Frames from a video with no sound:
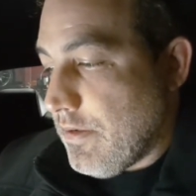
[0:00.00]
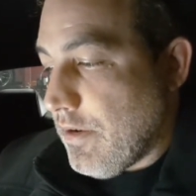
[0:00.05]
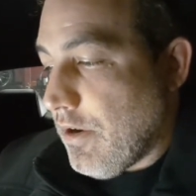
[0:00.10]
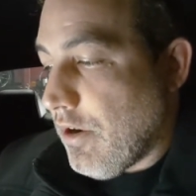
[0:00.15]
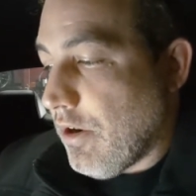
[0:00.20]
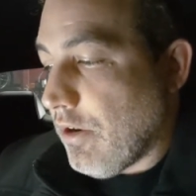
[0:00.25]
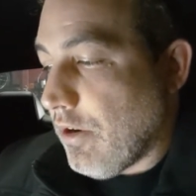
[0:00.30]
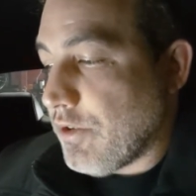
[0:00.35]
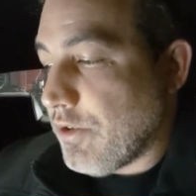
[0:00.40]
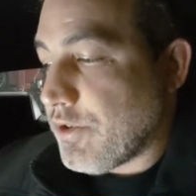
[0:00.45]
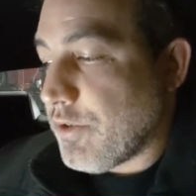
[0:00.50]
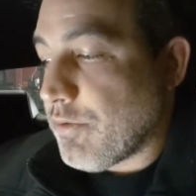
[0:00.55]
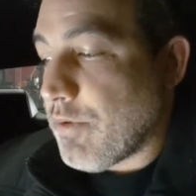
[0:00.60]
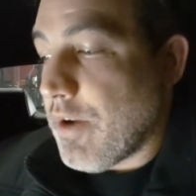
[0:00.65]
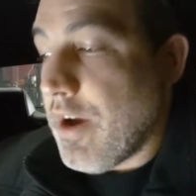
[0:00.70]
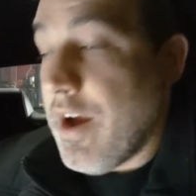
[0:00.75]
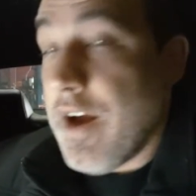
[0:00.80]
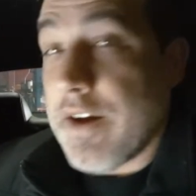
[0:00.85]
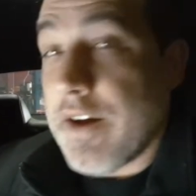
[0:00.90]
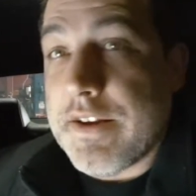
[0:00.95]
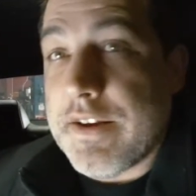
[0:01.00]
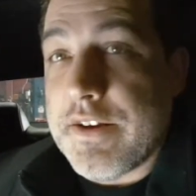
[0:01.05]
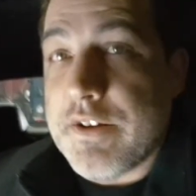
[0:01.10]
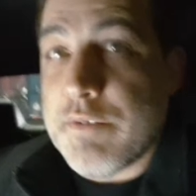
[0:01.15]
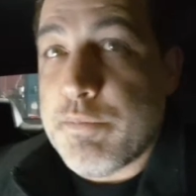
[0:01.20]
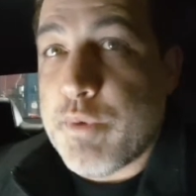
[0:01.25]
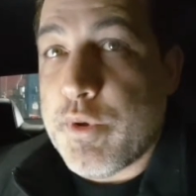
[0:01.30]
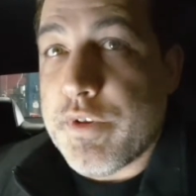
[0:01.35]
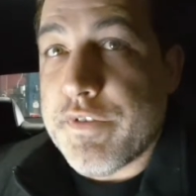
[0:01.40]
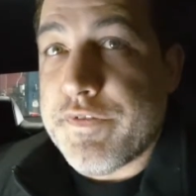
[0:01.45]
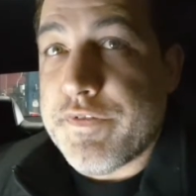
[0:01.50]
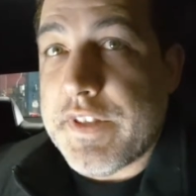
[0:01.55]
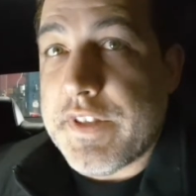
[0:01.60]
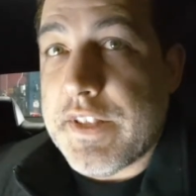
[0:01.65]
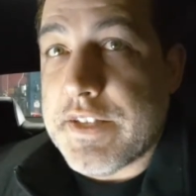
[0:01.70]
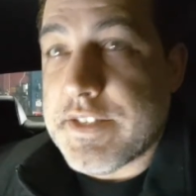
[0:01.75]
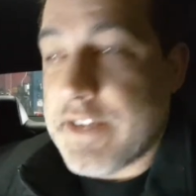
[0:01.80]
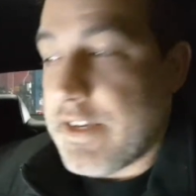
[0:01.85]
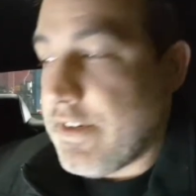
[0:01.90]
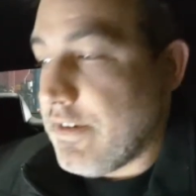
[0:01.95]
hard as a rock, you know, pull the
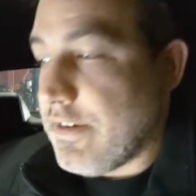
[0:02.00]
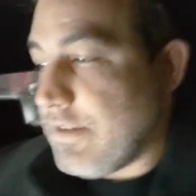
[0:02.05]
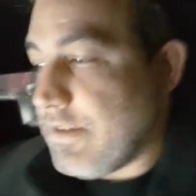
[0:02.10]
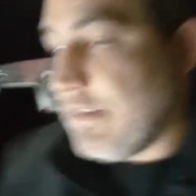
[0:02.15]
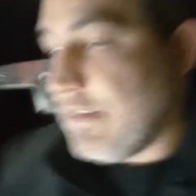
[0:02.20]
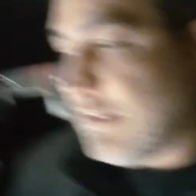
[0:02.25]
fillings out of your teeth